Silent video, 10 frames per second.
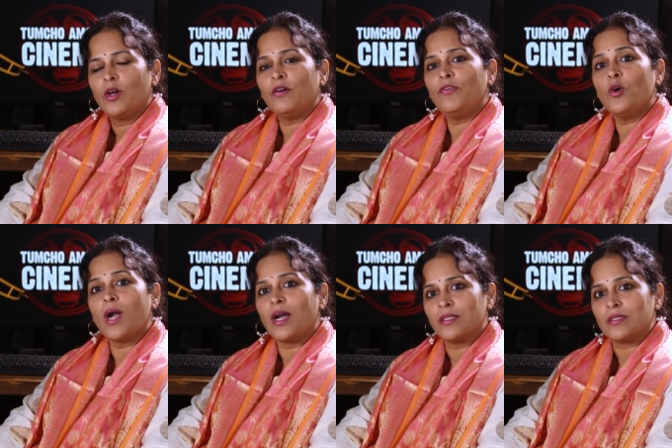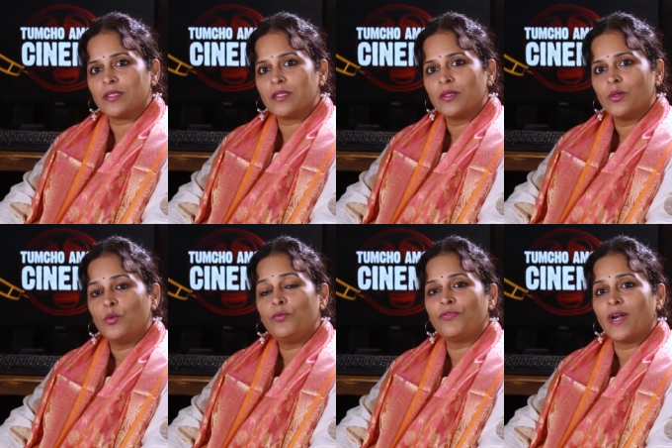A folk artist
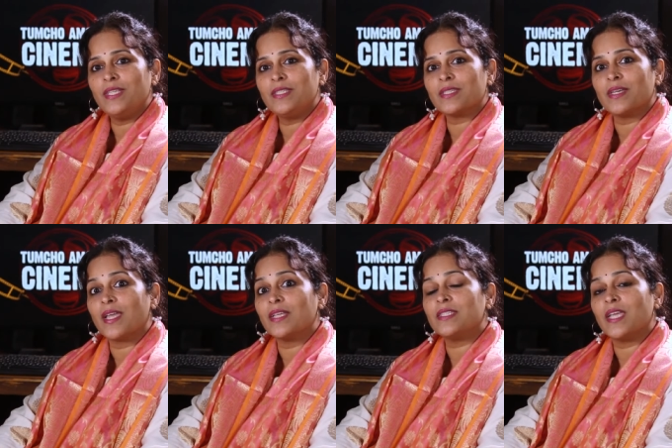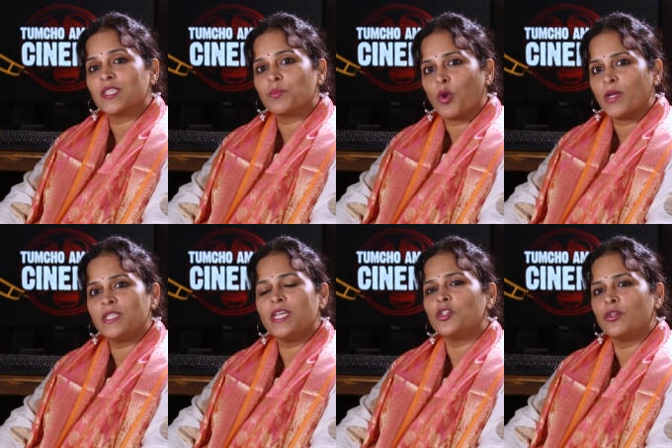who fights against the
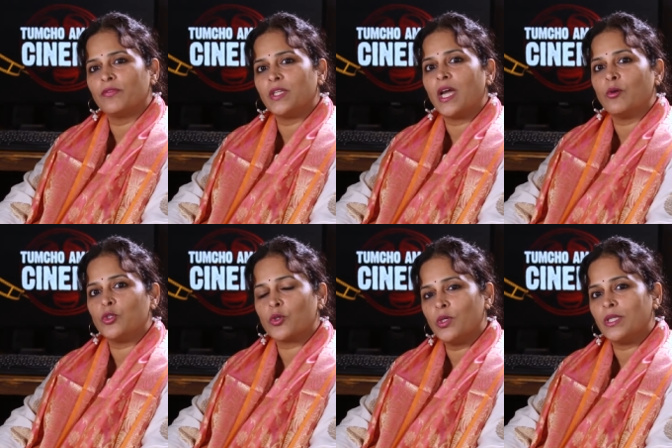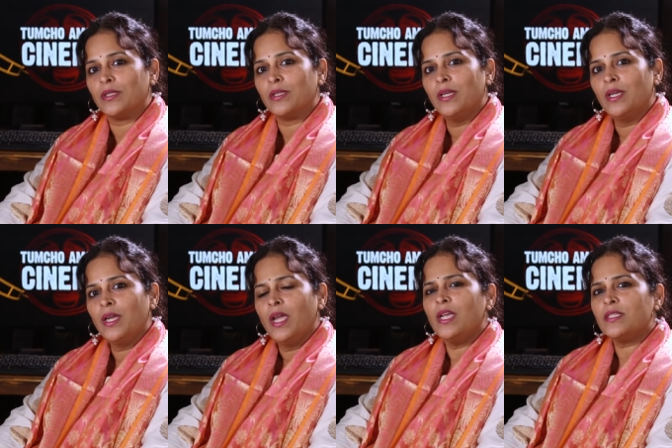exploitation of the downtrodden
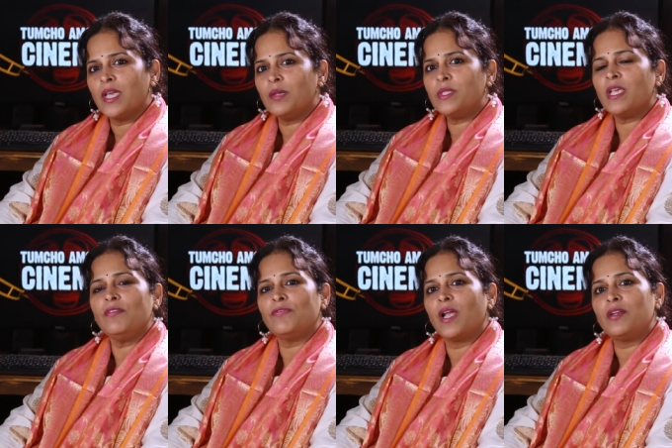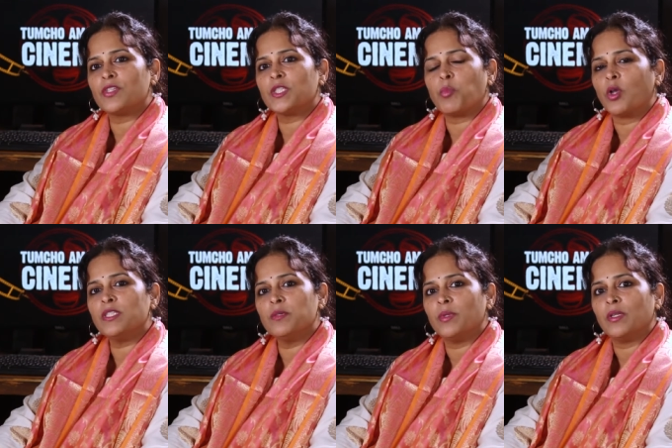is himself held
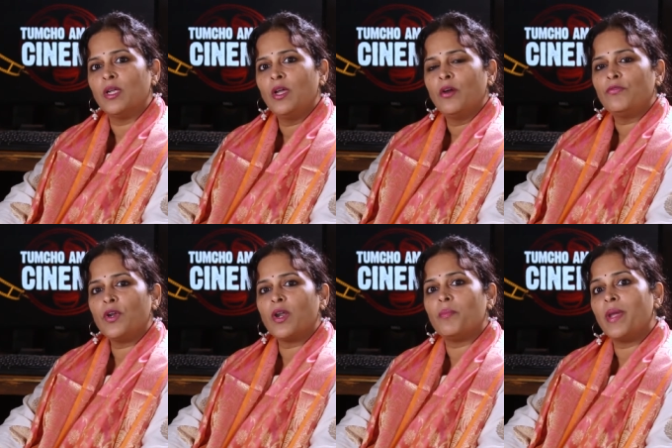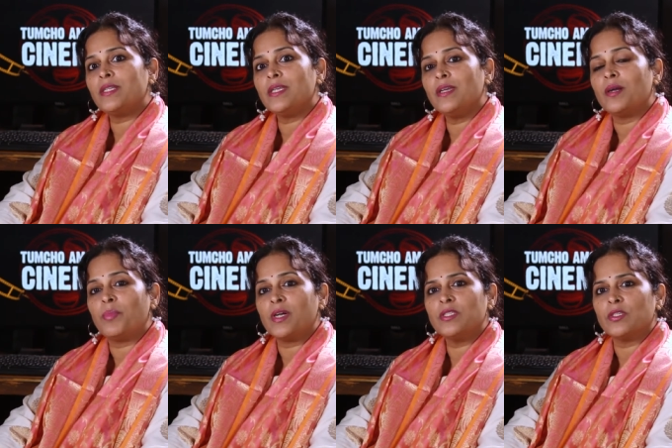responsible for abetting a
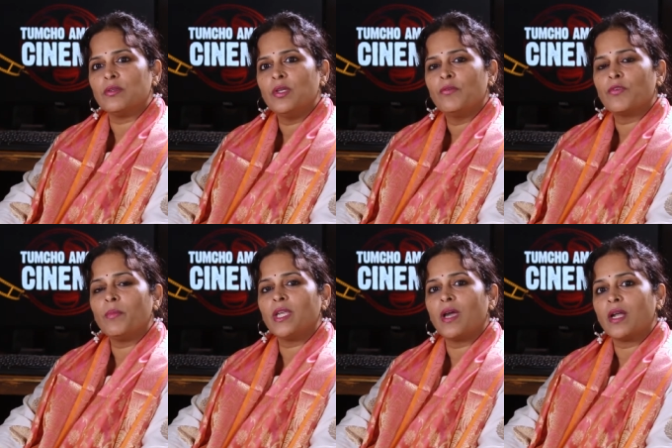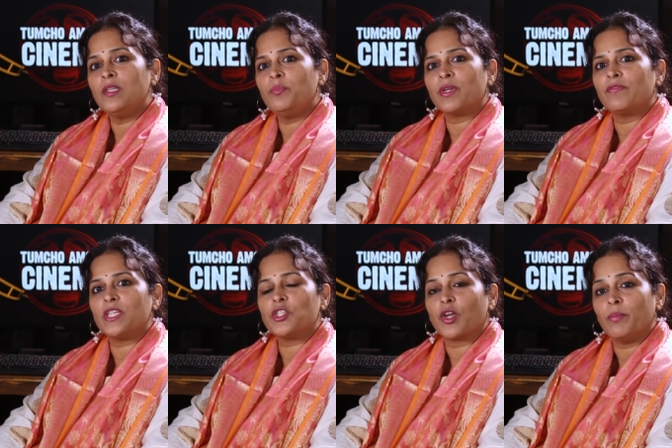person from an
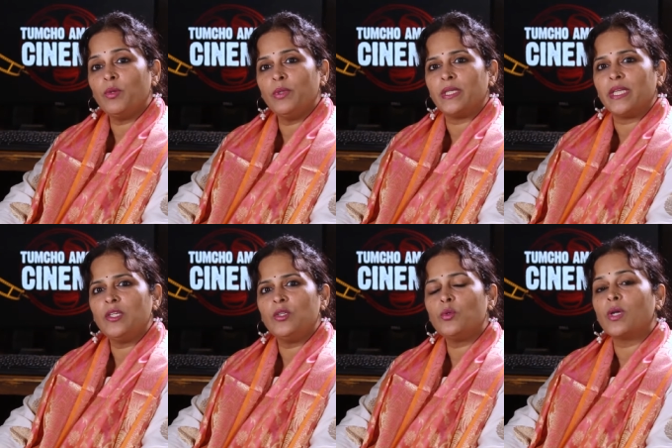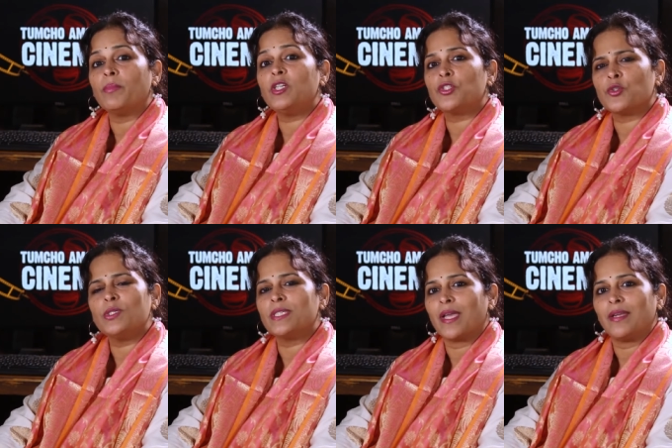underprivileged community to commit
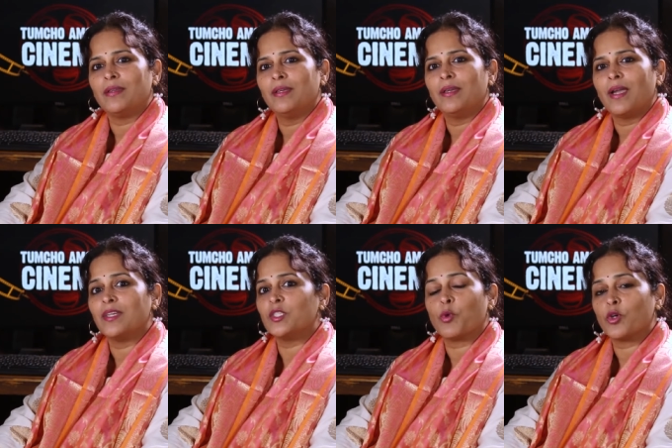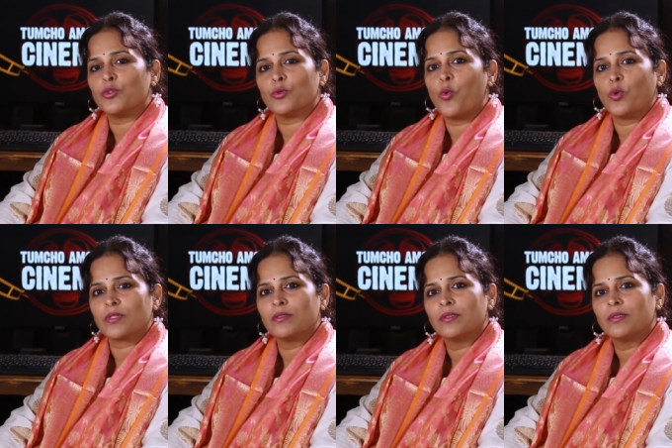suicide and is brought to court.